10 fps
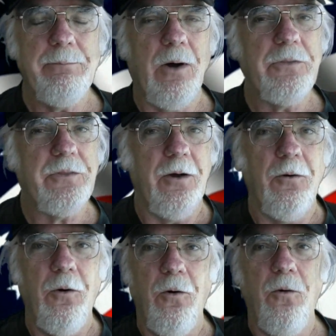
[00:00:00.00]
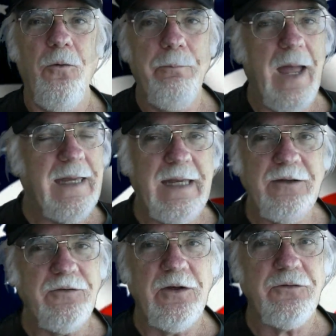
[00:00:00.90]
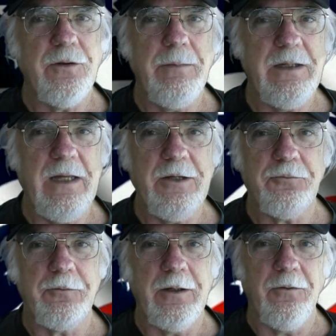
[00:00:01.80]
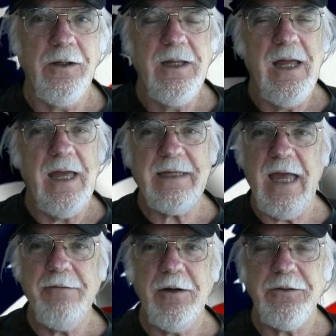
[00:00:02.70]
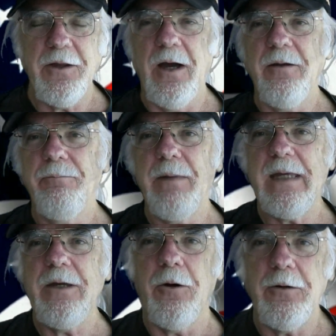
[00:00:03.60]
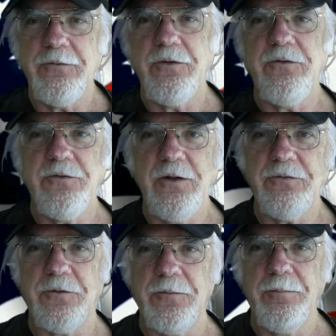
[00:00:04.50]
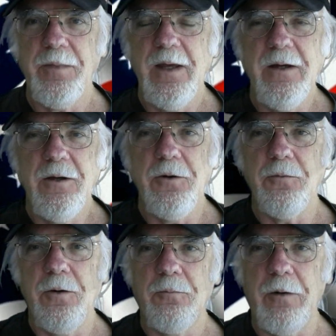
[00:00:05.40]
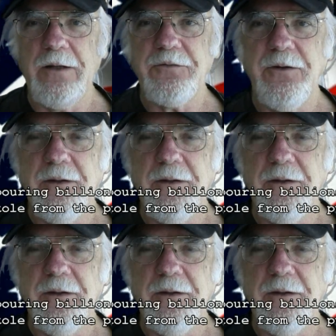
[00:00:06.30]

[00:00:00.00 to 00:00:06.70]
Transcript: bought the whole banking system in Israel and gave it to Mickey Arneson's sister, who runs